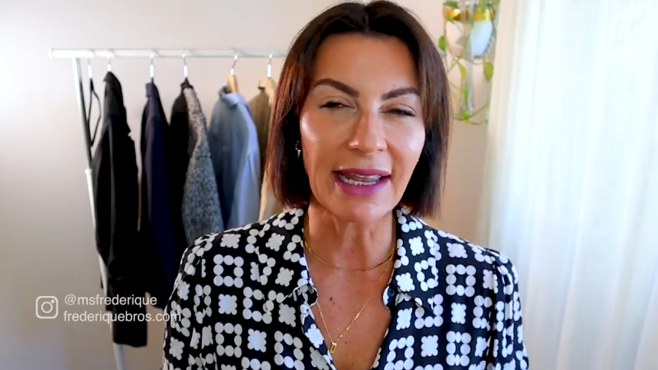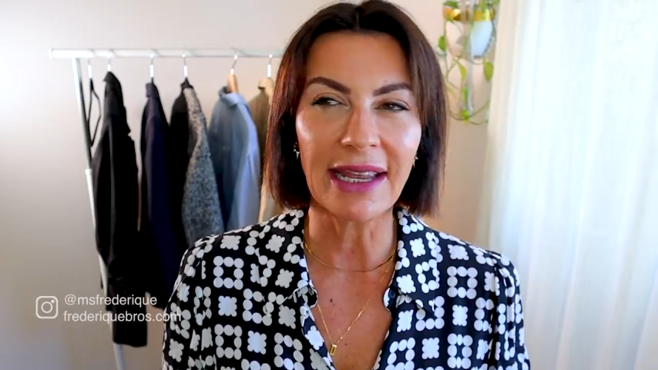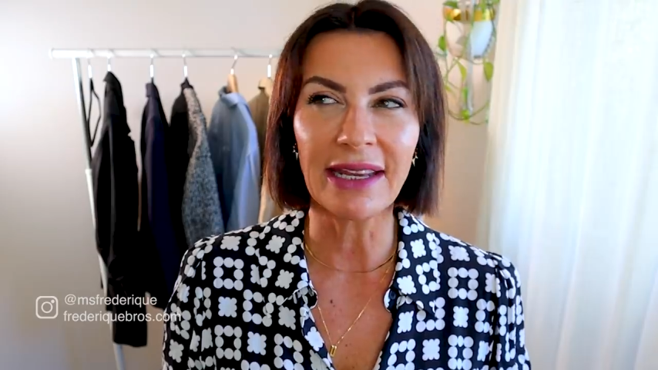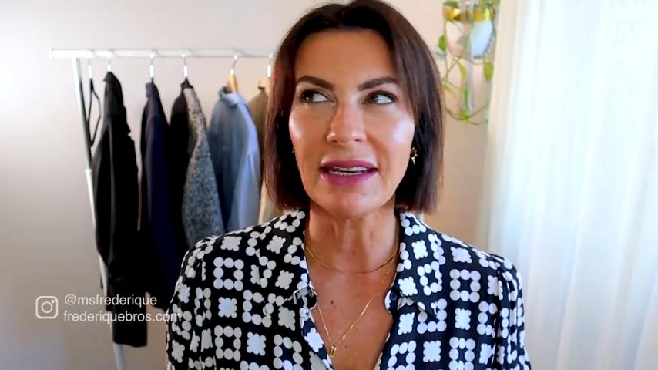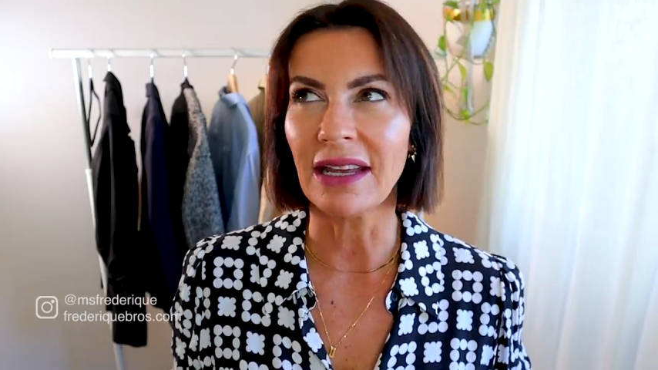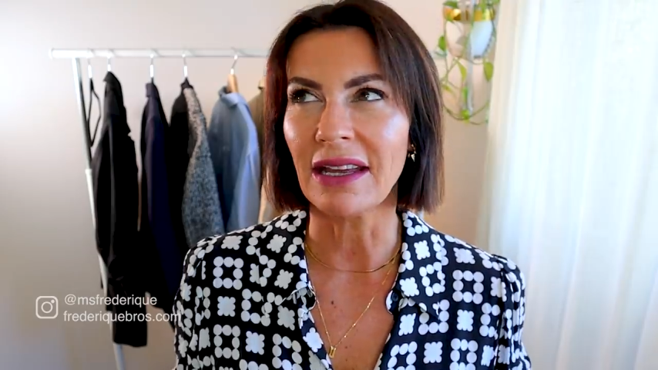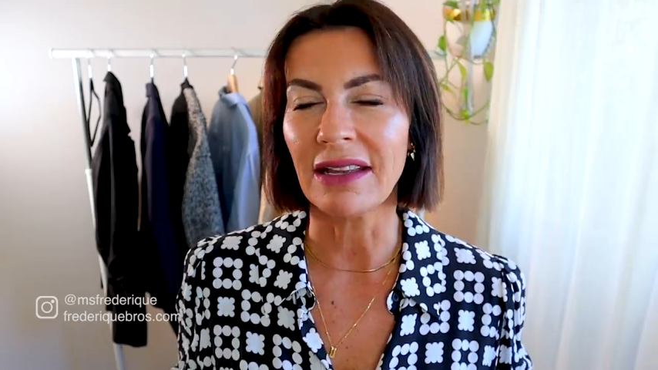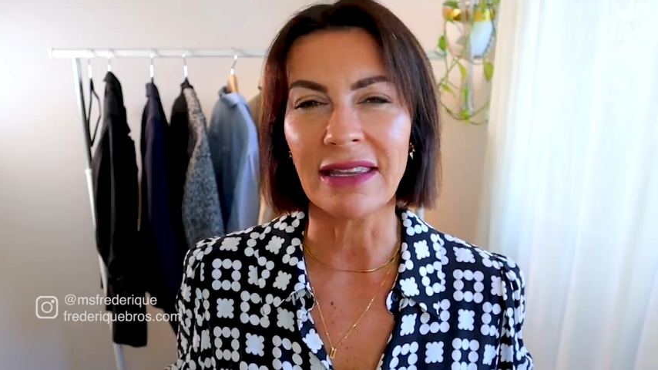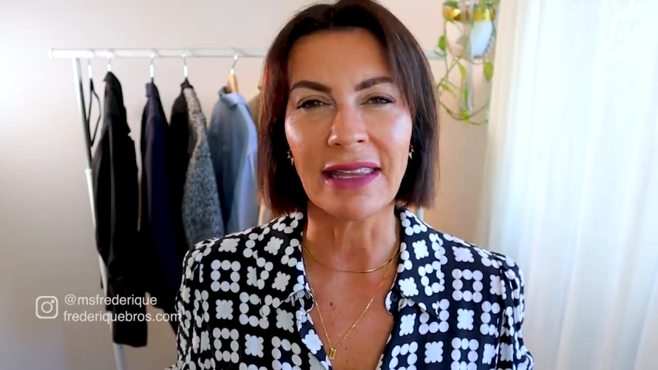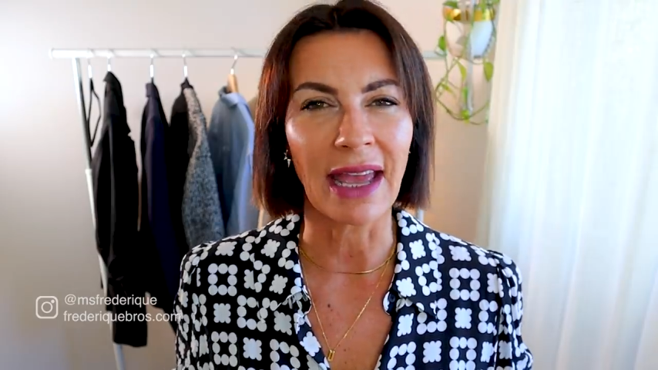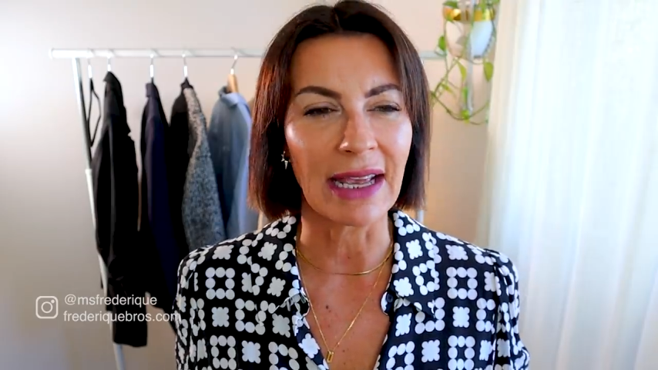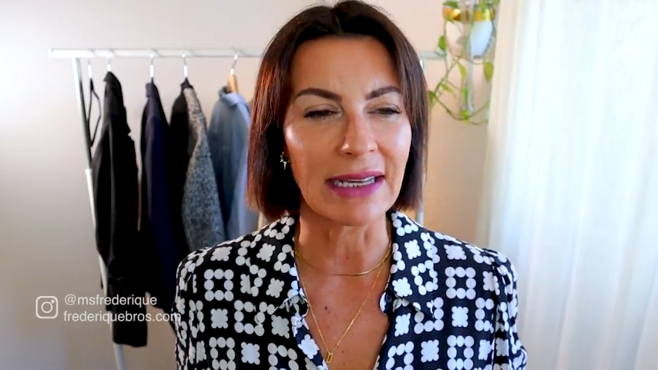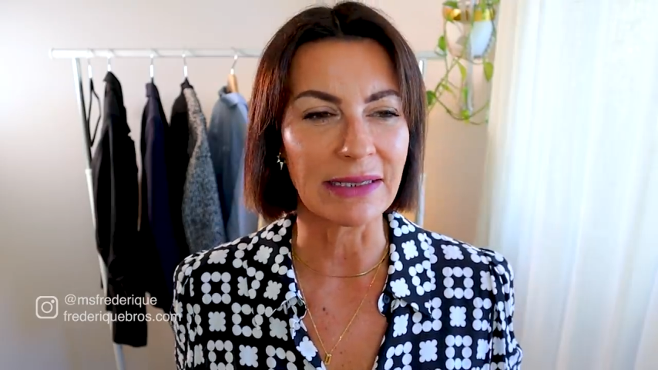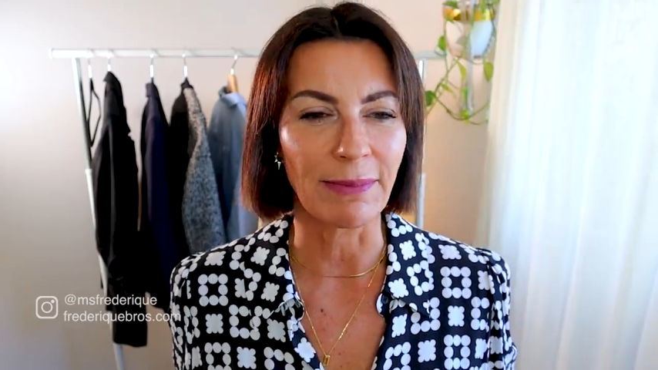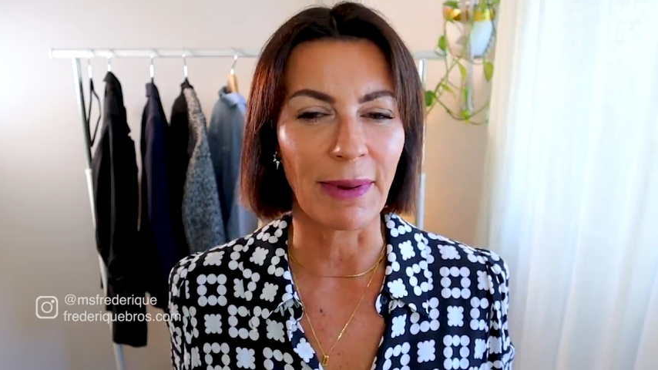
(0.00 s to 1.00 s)
then a
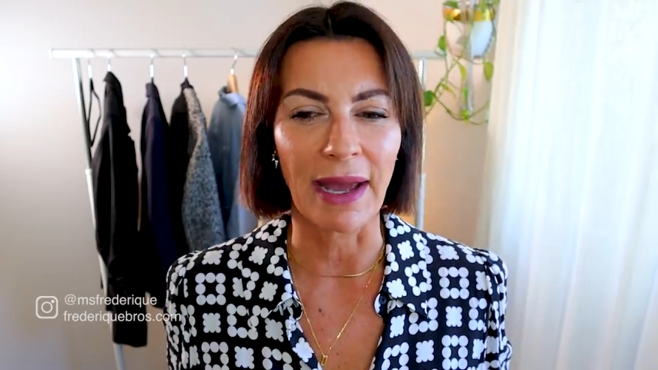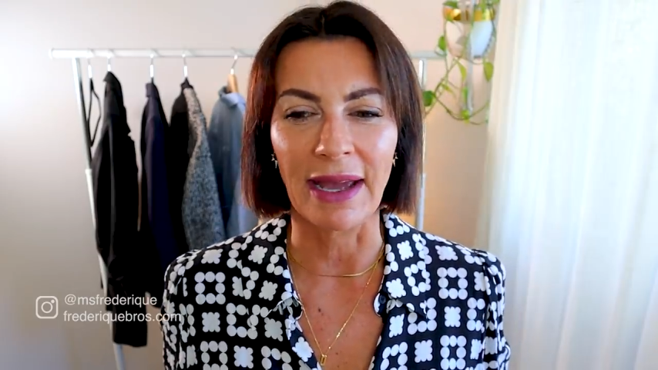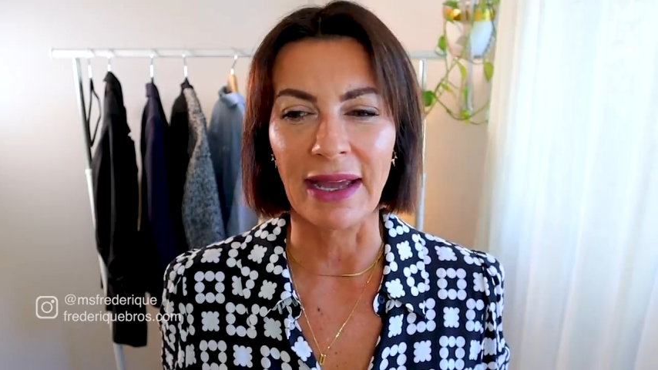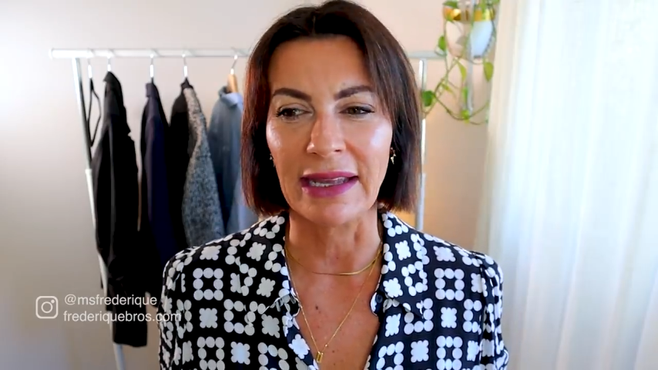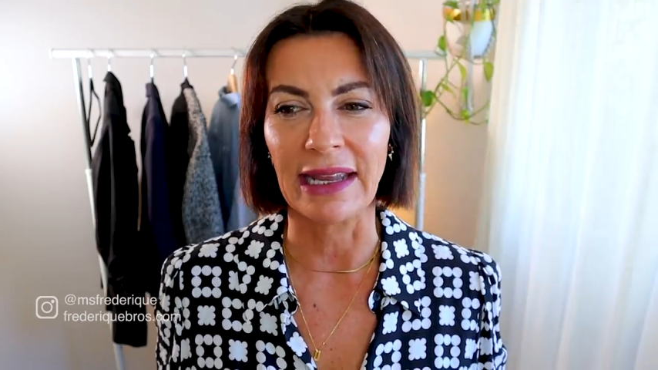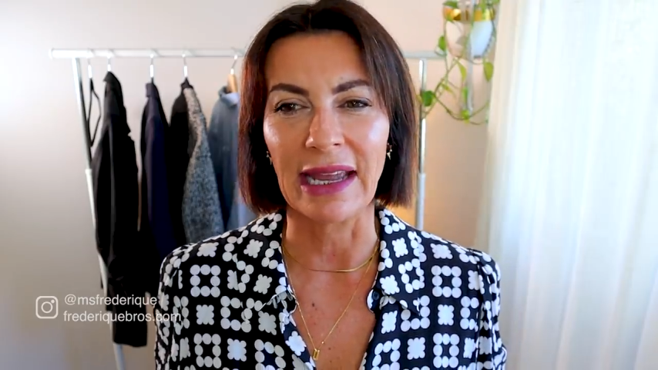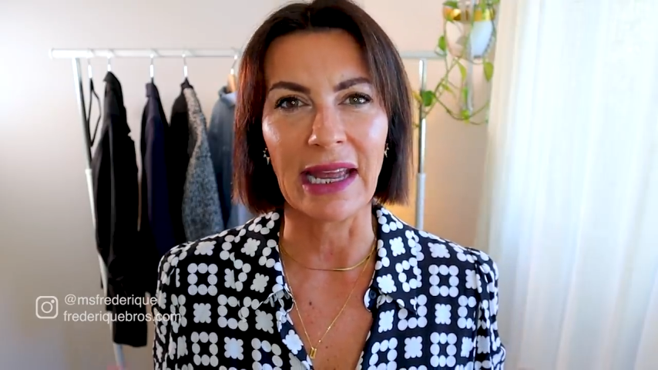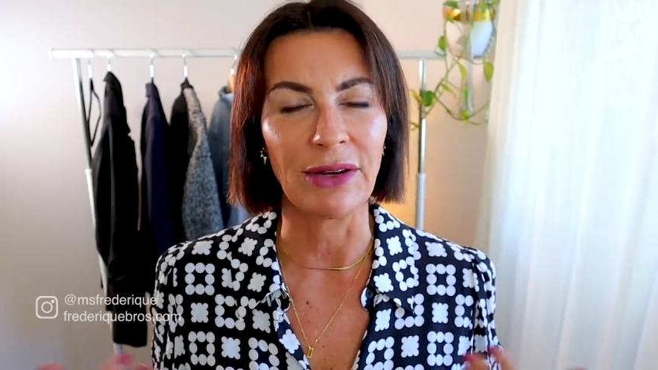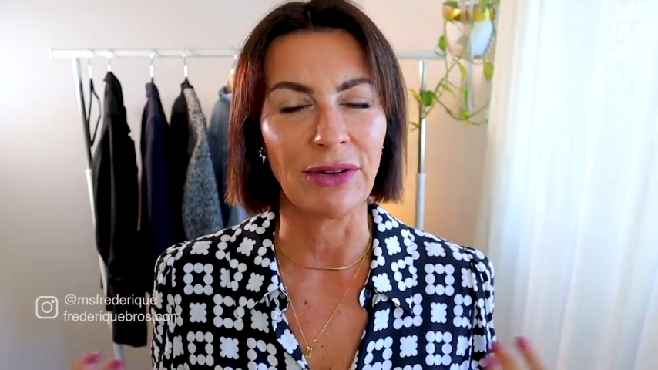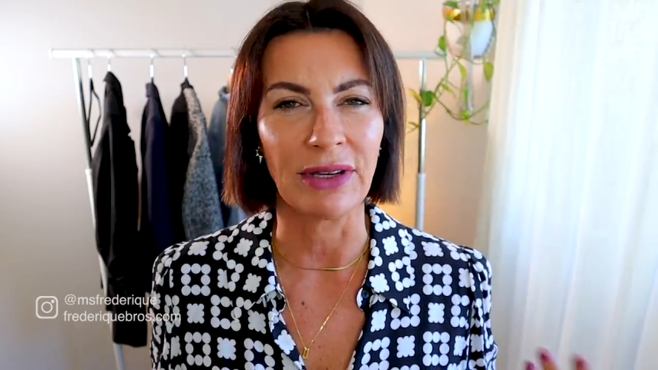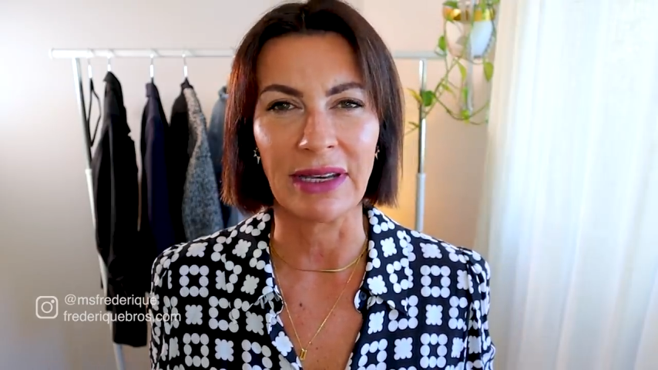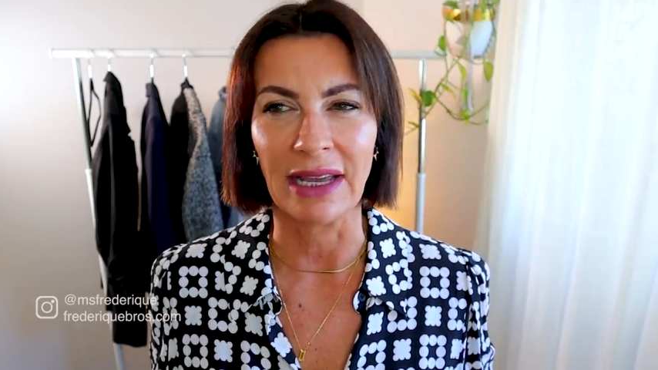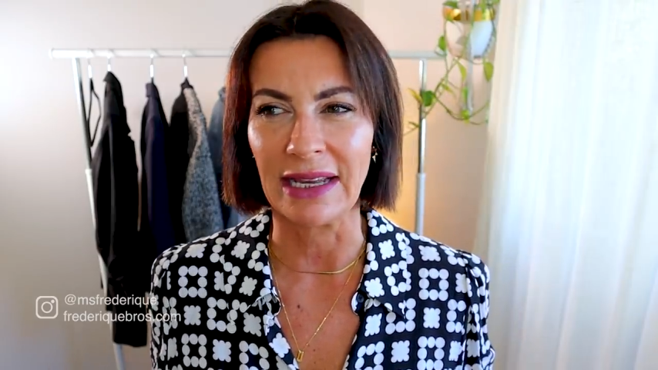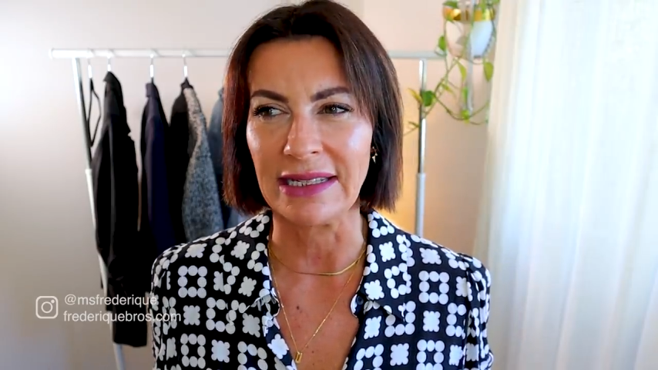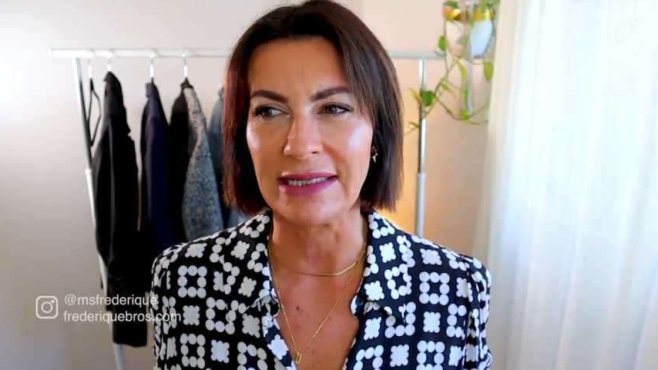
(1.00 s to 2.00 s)
nice bag and a
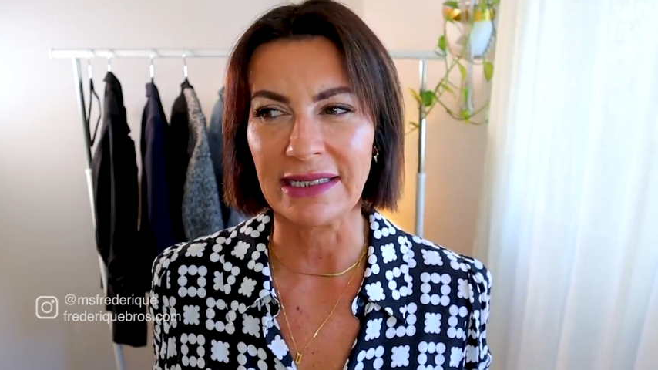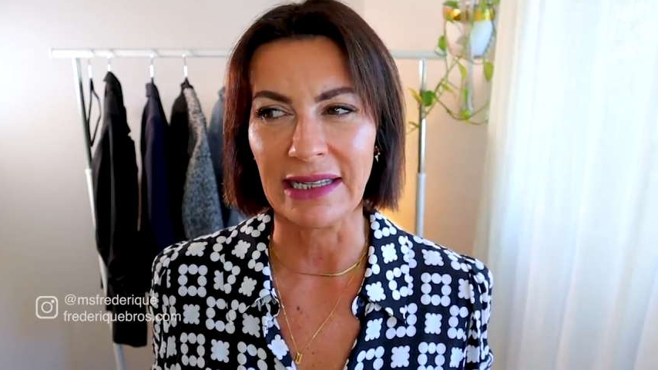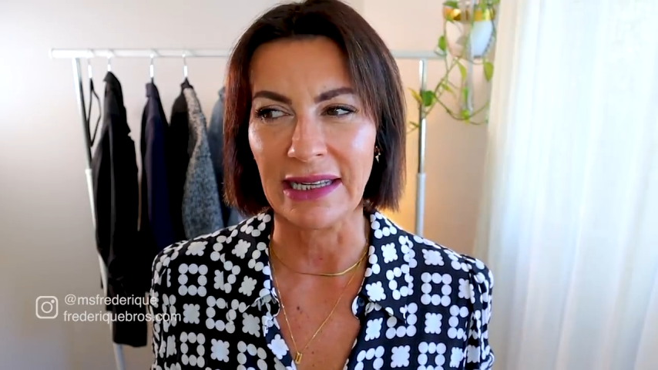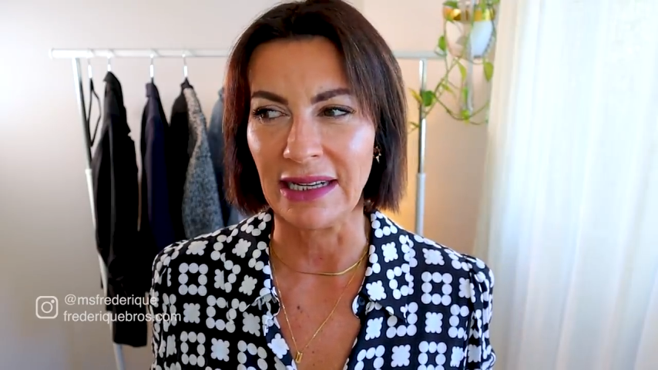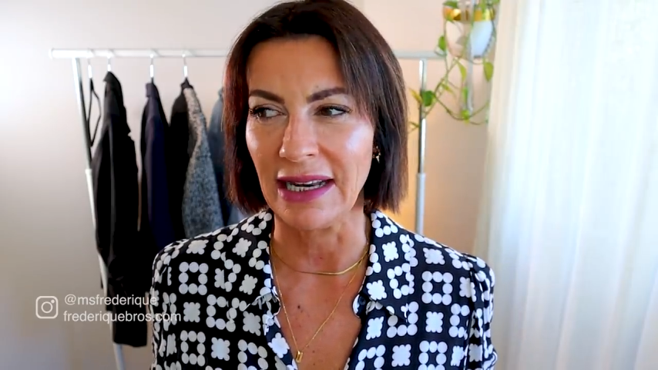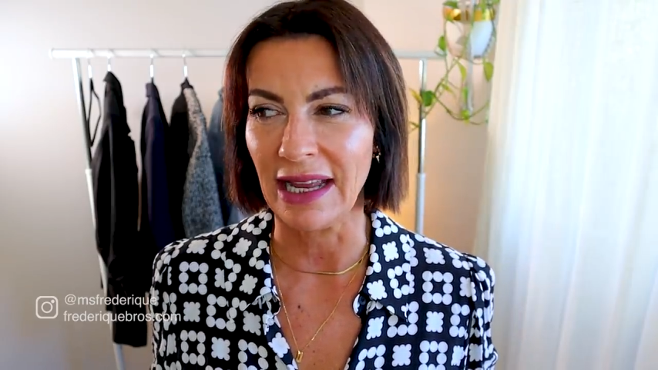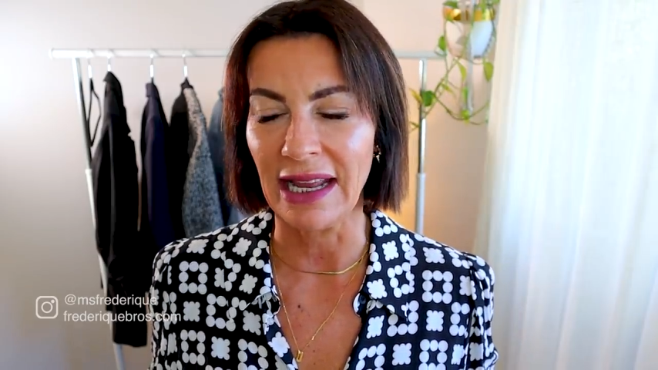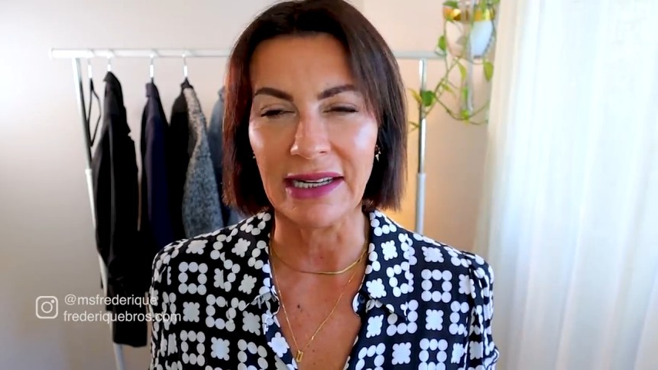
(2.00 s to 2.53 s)
nice heel,